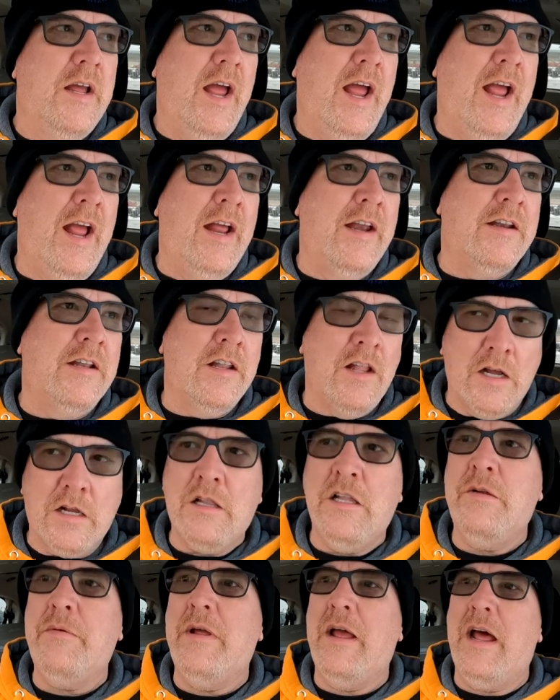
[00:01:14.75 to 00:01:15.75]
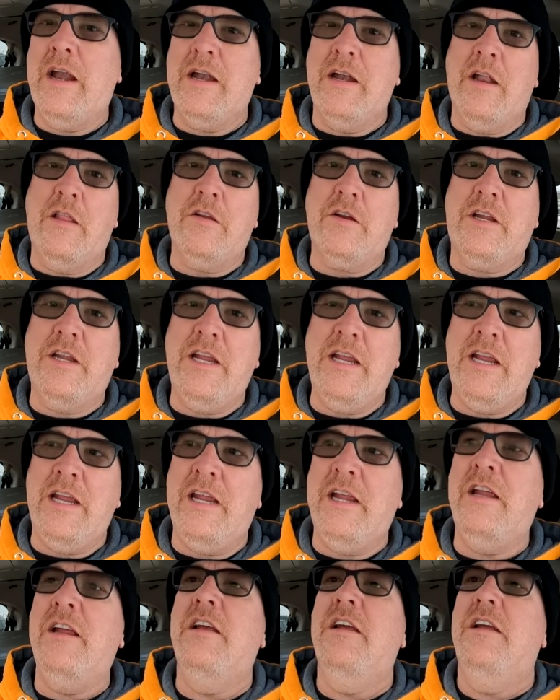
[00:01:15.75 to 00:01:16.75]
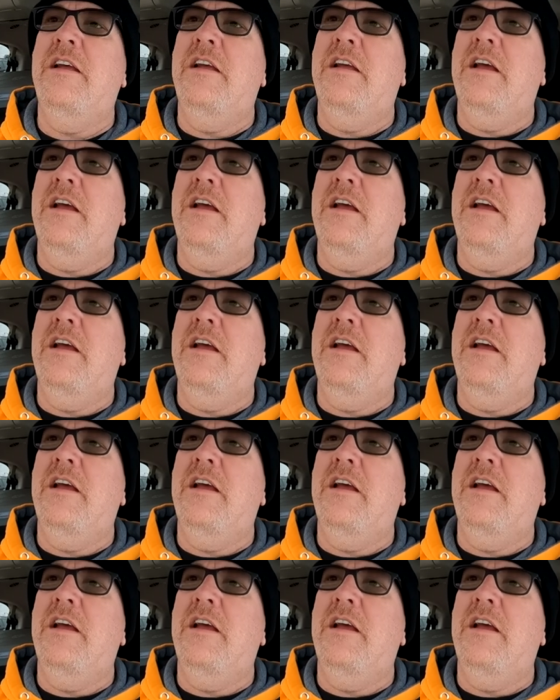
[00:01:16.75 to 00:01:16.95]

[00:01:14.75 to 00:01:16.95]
And luckily we had another key